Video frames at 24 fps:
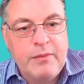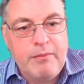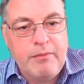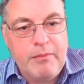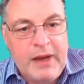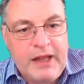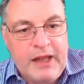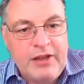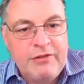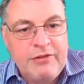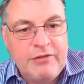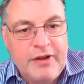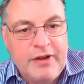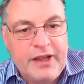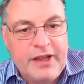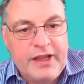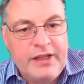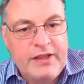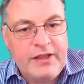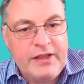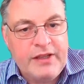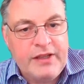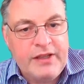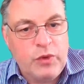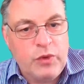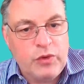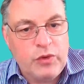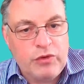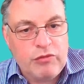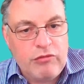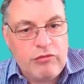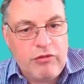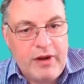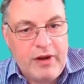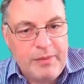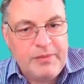Mallory will
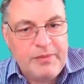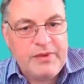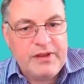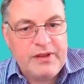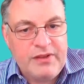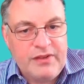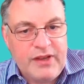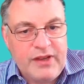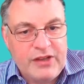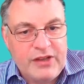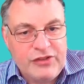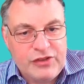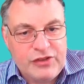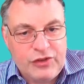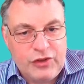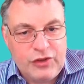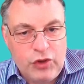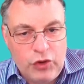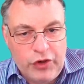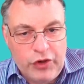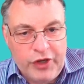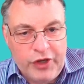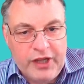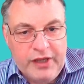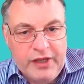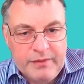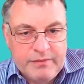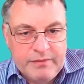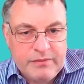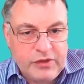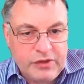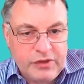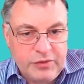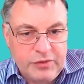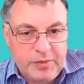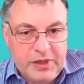grab the session cookie
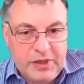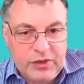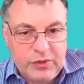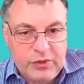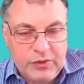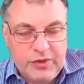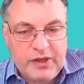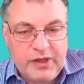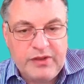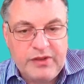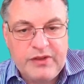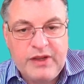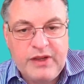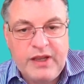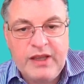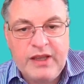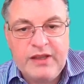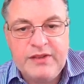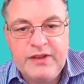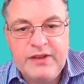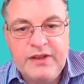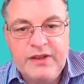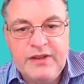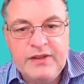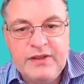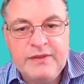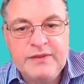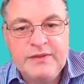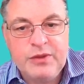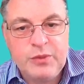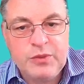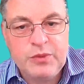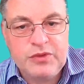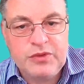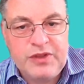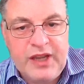that's been authenticated,
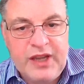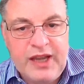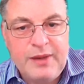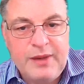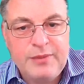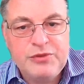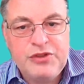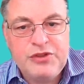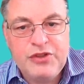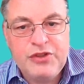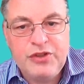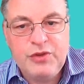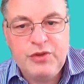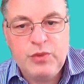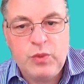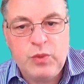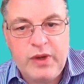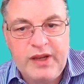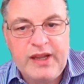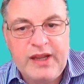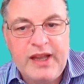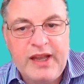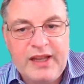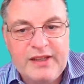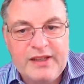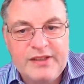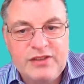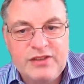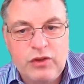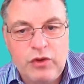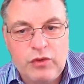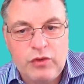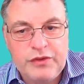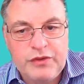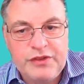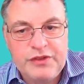that was captured when
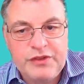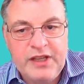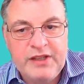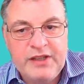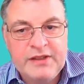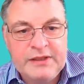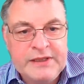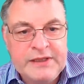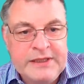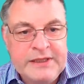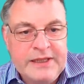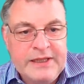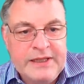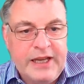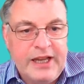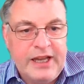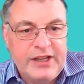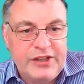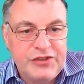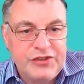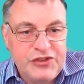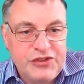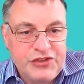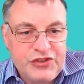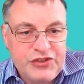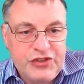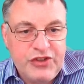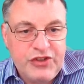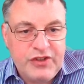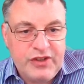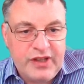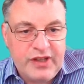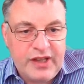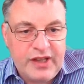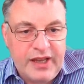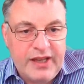Alice logged in, and
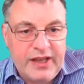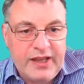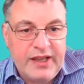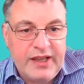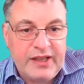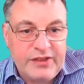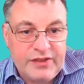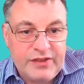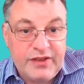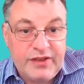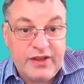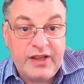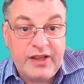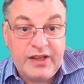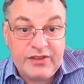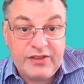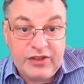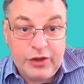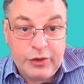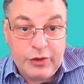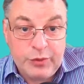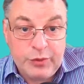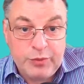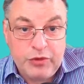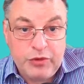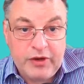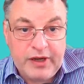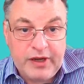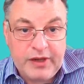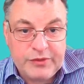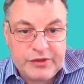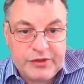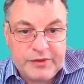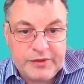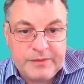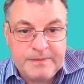insert that into his own
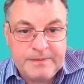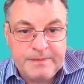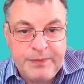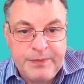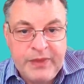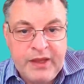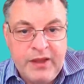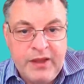browser.